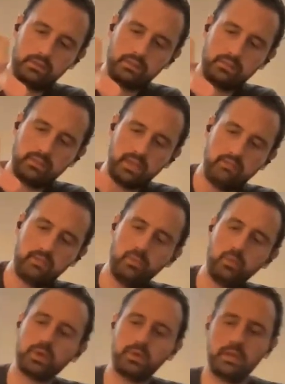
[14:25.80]
something even
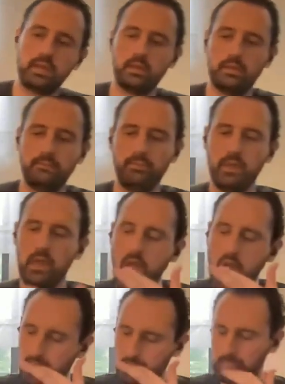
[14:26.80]
more unique.
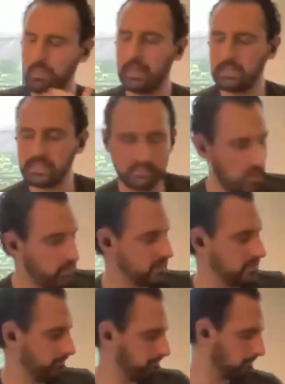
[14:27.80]
A
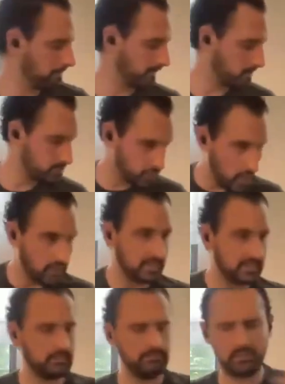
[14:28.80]
smoked
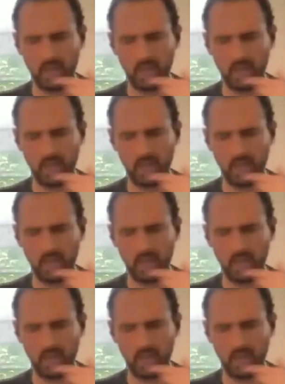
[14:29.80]
chocolate.